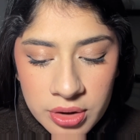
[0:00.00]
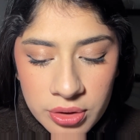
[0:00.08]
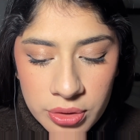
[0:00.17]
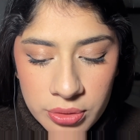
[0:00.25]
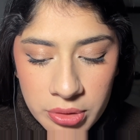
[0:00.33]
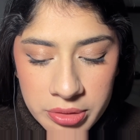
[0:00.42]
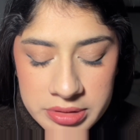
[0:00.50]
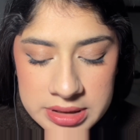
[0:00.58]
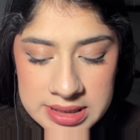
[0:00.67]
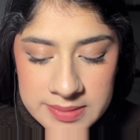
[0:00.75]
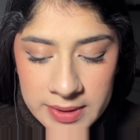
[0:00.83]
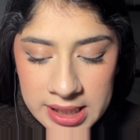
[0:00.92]
throwing
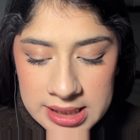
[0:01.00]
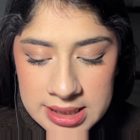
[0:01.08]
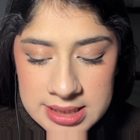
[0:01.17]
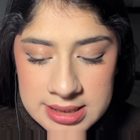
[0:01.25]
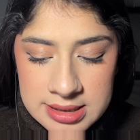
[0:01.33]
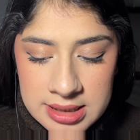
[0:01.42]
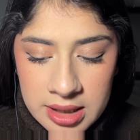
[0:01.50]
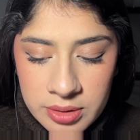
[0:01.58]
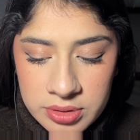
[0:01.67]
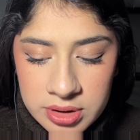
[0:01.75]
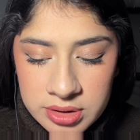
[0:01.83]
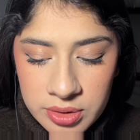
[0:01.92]
spikes
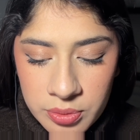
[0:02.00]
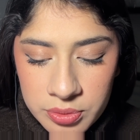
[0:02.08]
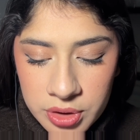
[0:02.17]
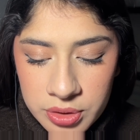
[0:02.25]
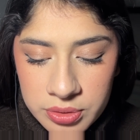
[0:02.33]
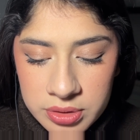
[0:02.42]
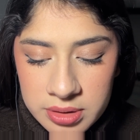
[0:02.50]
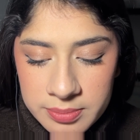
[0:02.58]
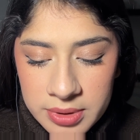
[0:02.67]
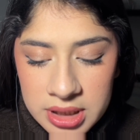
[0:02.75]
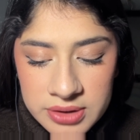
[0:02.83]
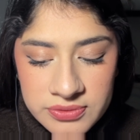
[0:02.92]
down on the road.
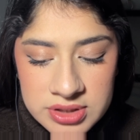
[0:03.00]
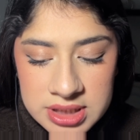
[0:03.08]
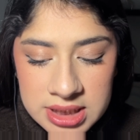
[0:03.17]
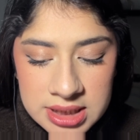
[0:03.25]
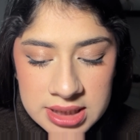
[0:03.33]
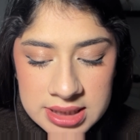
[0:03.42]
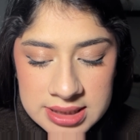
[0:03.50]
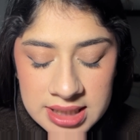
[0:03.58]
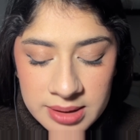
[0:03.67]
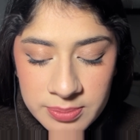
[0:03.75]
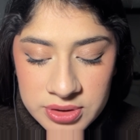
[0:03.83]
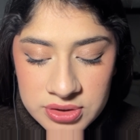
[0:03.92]
But I've seen this
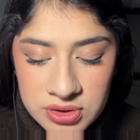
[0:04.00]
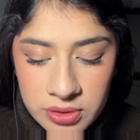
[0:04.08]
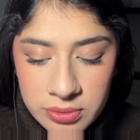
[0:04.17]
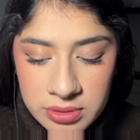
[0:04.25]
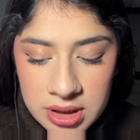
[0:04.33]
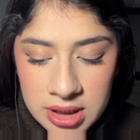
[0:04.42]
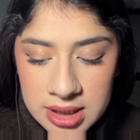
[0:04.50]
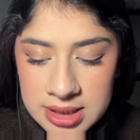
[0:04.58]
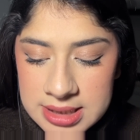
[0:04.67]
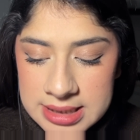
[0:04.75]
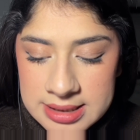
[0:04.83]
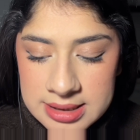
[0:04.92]
episode
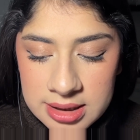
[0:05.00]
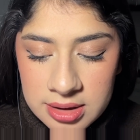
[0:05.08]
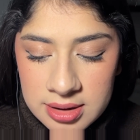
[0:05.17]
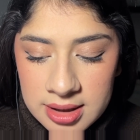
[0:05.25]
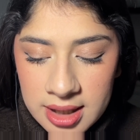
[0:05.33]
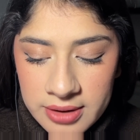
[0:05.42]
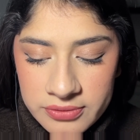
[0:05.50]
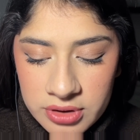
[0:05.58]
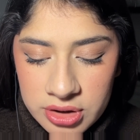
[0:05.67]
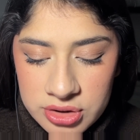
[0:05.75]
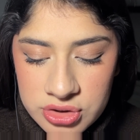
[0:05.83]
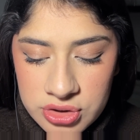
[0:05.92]
and still loved
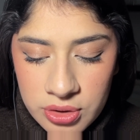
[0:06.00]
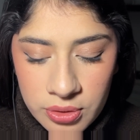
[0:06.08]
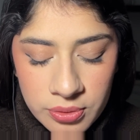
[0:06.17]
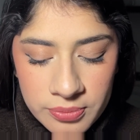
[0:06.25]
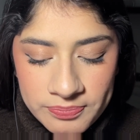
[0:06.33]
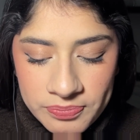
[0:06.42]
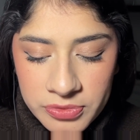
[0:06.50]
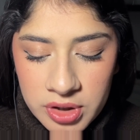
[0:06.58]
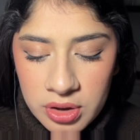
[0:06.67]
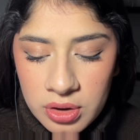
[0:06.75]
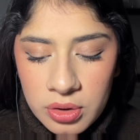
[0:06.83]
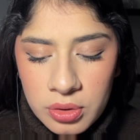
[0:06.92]
the show.
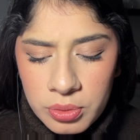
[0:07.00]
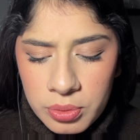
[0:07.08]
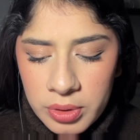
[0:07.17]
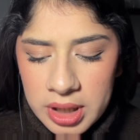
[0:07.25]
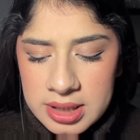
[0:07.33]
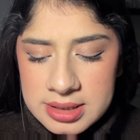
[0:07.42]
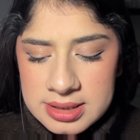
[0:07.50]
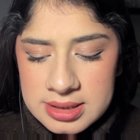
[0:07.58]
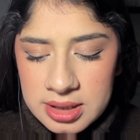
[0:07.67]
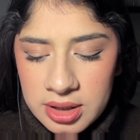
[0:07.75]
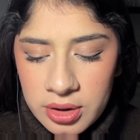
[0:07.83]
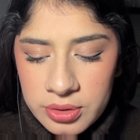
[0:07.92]
Who else
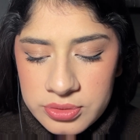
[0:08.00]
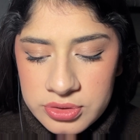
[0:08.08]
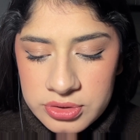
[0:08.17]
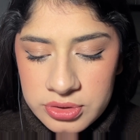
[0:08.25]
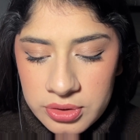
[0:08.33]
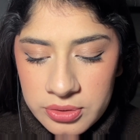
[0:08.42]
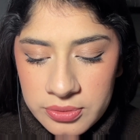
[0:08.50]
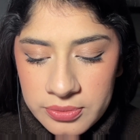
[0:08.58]
decodes you?